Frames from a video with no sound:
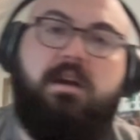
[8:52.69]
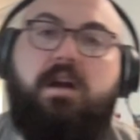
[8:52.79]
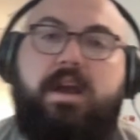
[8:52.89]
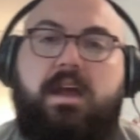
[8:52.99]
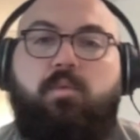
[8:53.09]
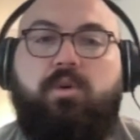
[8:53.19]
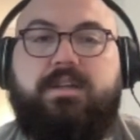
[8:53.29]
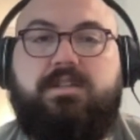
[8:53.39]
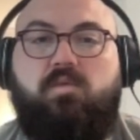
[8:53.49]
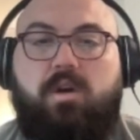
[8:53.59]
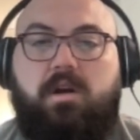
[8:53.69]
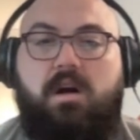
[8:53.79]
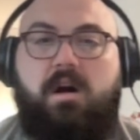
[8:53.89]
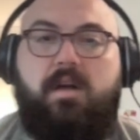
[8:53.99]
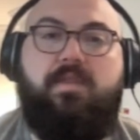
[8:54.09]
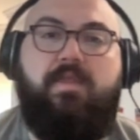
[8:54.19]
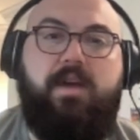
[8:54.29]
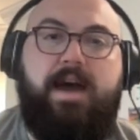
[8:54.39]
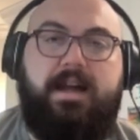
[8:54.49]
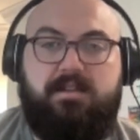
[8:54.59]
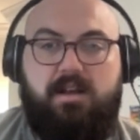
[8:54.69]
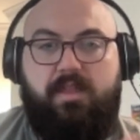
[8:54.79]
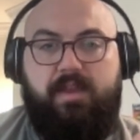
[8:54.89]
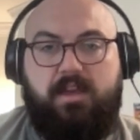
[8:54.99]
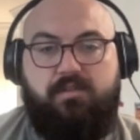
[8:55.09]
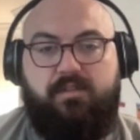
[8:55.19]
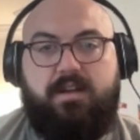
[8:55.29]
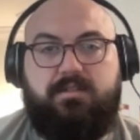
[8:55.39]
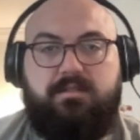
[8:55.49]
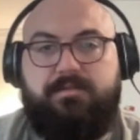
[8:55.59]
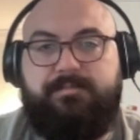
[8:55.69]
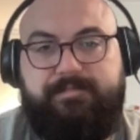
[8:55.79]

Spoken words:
All right, and we'll get to work on that. Thank you, friends.